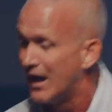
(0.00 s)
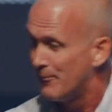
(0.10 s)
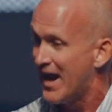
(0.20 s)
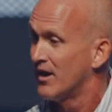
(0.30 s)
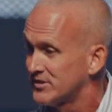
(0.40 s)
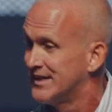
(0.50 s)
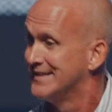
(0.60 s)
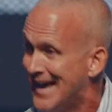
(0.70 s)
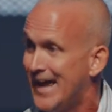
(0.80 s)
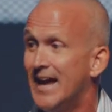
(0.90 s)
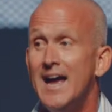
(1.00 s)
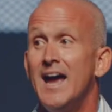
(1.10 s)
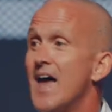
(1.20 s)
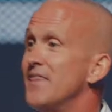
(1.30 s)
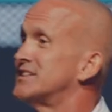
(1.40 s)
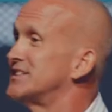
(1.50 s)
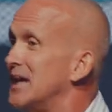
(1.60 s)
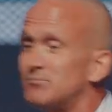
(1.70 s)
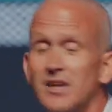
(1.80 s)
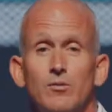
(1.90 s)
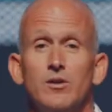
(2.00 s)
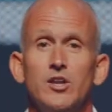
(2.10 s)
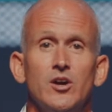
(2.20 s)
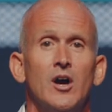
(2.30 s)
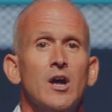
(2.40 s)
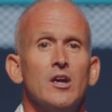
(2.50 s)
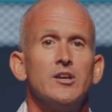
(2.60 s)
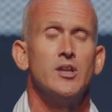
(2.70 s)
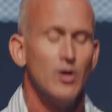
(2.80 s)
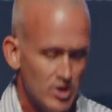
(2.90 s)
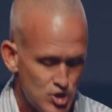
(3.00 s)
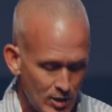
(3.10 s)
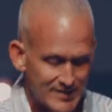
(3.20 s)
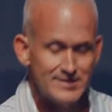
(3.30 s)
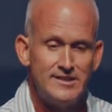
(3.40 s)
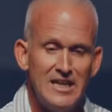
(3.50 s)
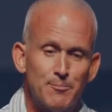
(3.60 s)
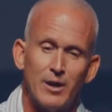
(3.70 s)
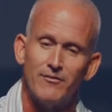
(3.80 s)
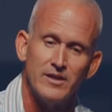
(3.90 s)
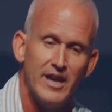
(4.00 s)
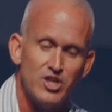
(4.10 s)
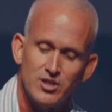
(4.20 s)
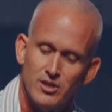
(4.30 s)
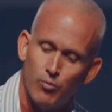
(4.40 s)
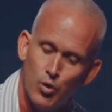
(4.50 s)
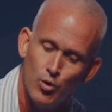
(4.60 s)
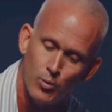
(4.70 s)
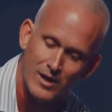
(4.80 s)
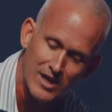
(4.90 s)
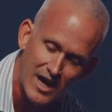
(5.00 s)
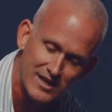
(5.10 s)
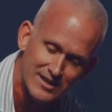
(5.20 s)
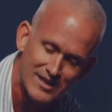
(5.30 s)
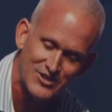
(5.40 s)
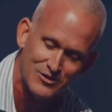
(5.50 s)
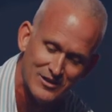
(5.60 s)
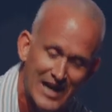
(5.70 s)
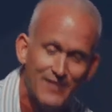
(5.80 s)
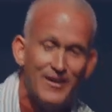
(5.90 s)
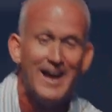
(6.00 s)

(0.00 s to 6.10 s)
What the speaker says: I'm at today. And the same thing with you. You know, you had a deep revelation of what God did in your life,